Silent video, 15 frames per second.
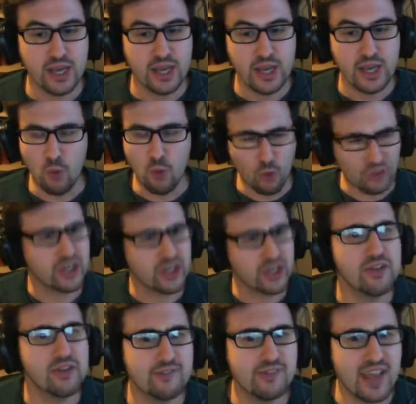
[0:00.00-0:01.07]
or that
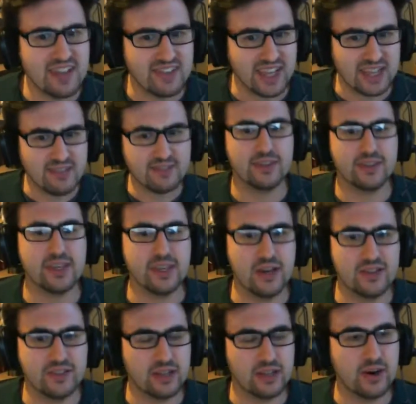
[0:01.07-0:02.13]
kind of fed into
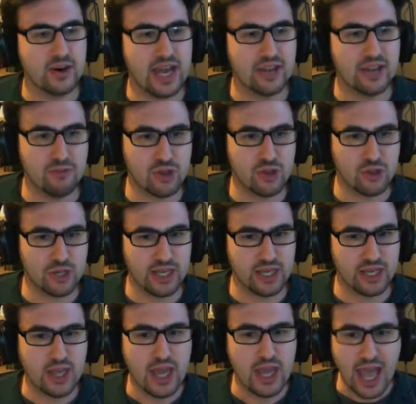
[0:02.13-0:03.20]
the idea that I had
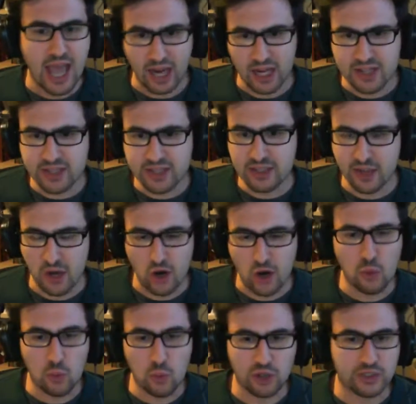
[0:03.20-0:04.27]
originally. And I think that
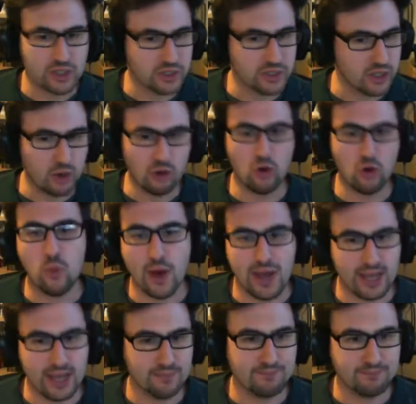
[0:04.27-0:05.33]
artwork can go a long
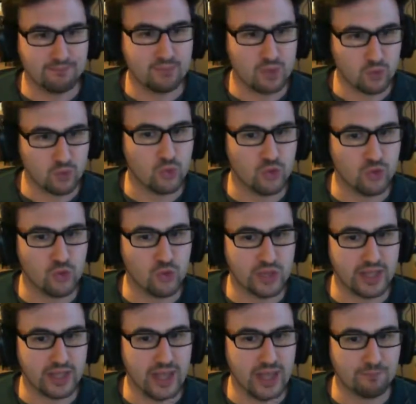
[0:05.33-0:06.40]
way
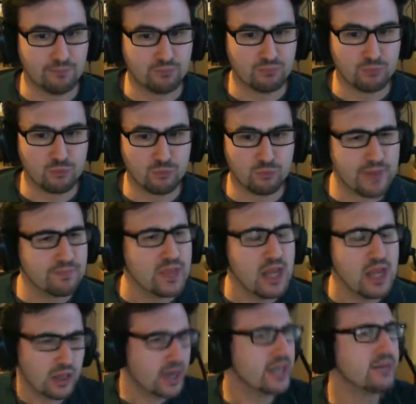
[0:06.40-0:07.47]
towards doing that,
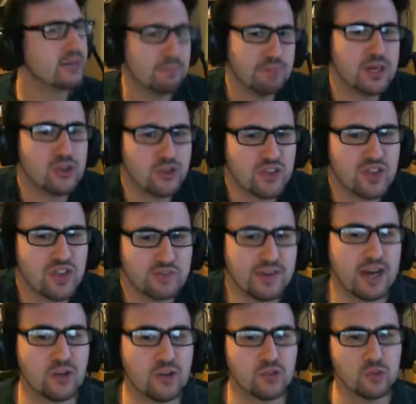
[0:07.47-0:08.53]
right?
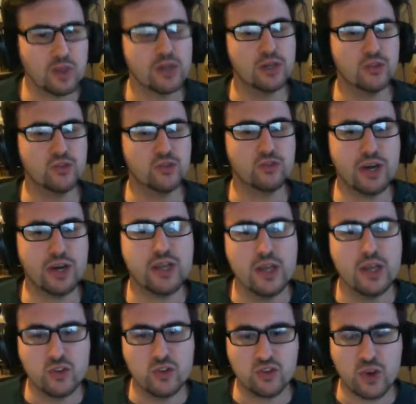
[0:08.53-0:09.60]
Like picture says 1,000
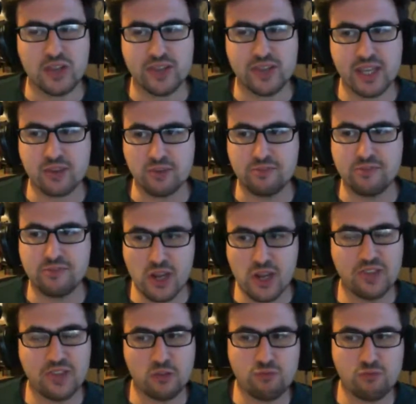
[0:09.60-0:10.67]
words, right? So
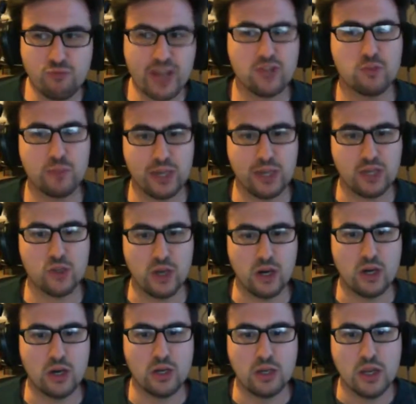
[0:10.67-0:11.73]
I think that finding the
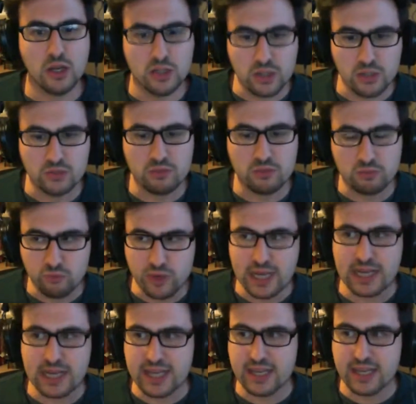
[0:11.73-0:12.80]
right picture
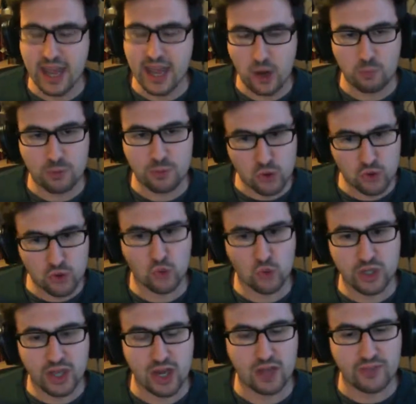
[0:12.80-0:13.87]
can really
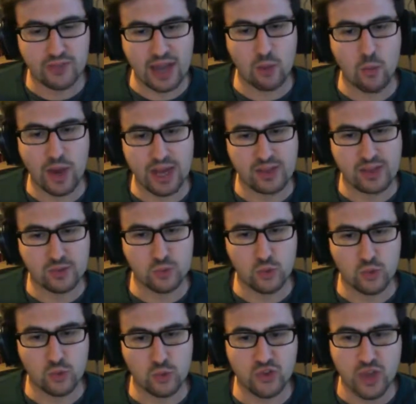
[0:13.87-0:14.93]
help shortcut that
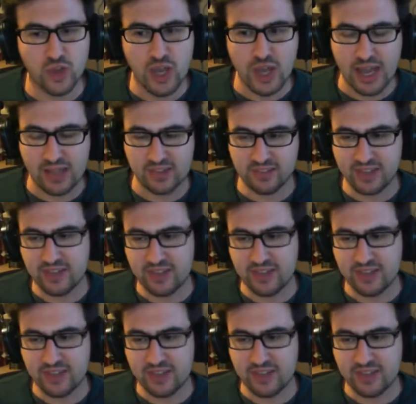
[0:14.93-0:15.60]
way towards